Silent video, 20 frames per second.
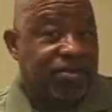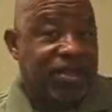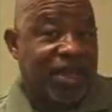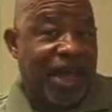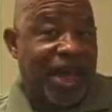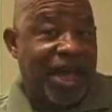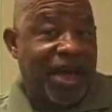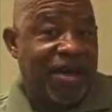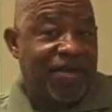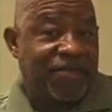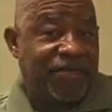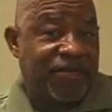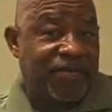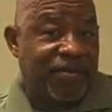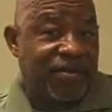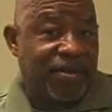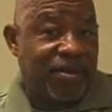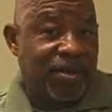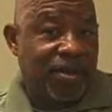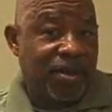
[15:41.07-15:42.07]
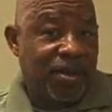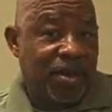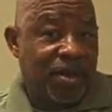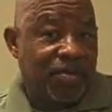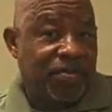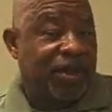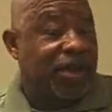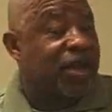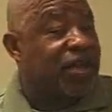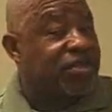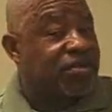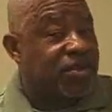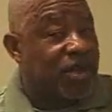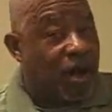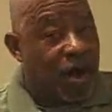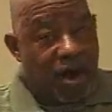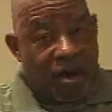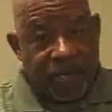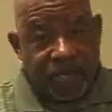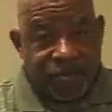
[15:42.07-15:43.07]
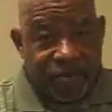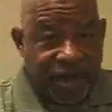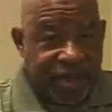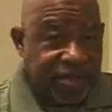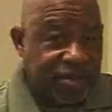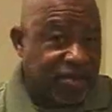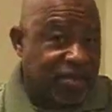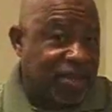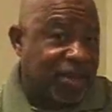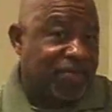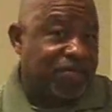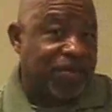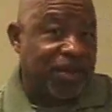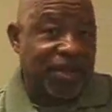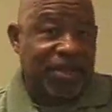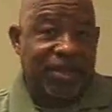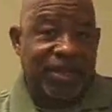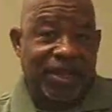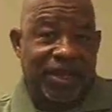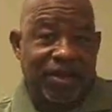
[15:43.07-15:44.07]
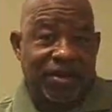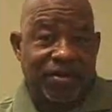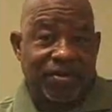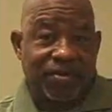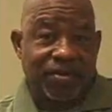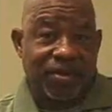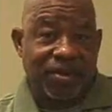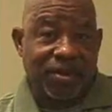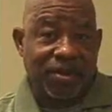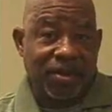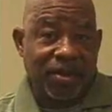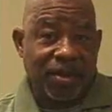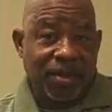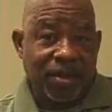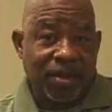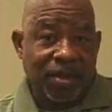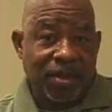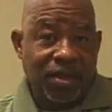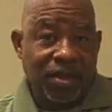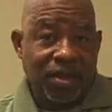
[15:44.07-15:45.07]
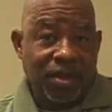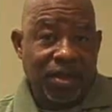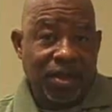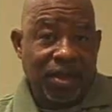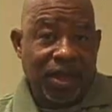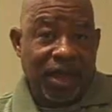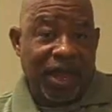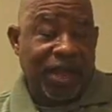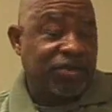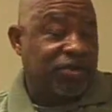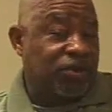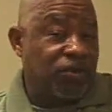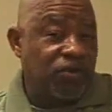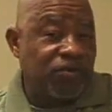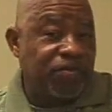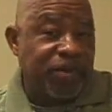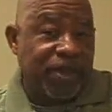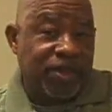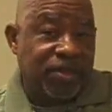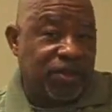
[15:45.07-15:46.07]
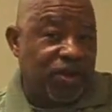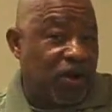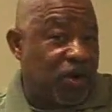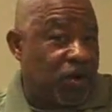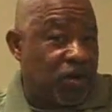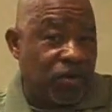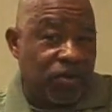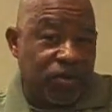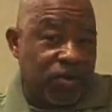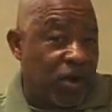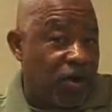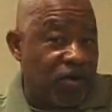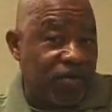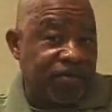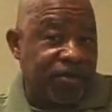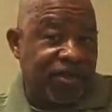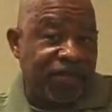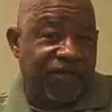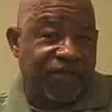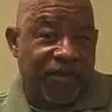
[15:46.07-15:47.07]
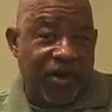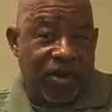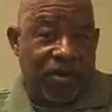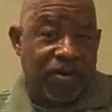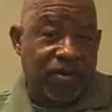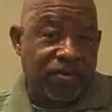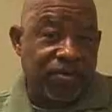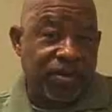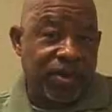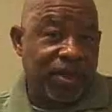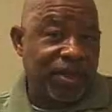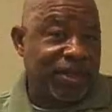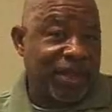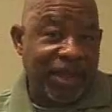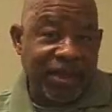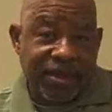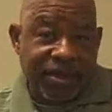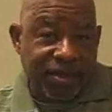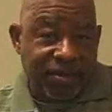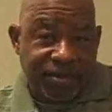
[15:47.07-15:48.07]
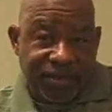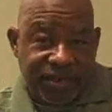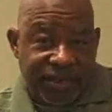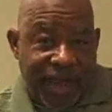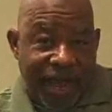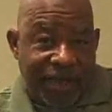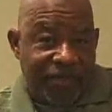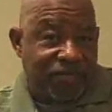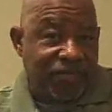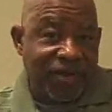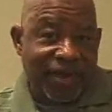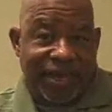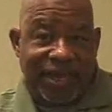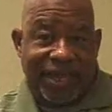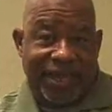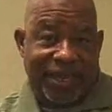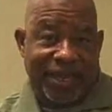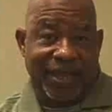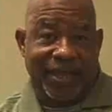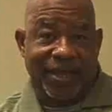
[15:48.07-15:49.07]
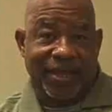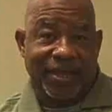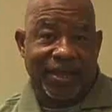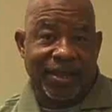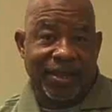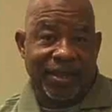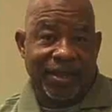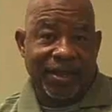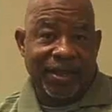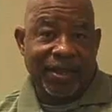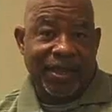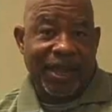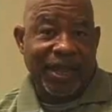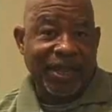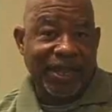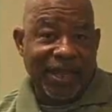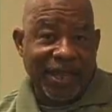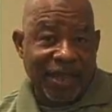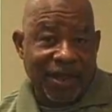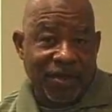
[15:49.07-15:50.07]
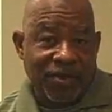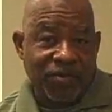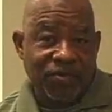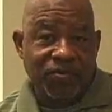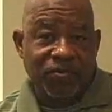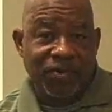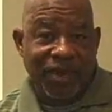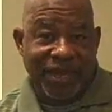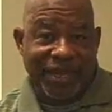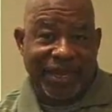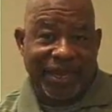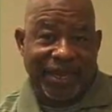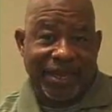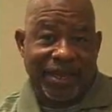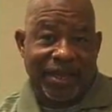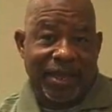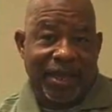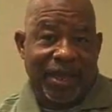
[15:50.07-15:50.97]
have, because our brothers have been killed. And you've been told over the phone, they shot Ricky. They killed Ricky.